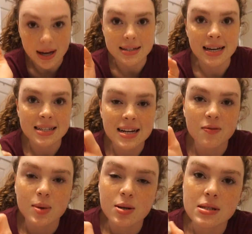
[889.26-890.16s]
Okay, next
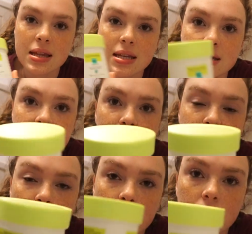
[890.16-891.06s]
I've been using these
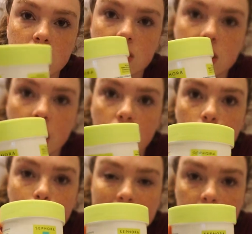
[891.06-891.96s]
Sephora
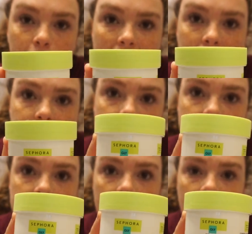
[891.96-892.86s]
Glow Peel
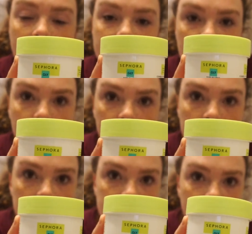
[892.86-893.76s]
Pads. I don't
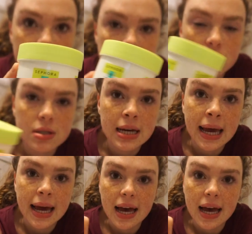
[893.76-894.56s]
use these every single day.